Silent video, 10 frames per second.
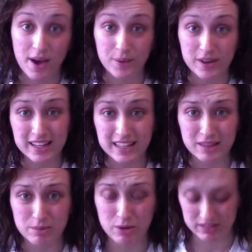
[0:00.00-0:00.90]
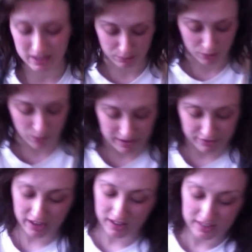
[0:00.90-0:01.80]
well, they need the most help, quite
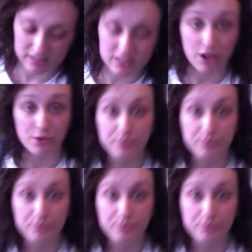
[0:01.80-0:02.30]
frankly. So,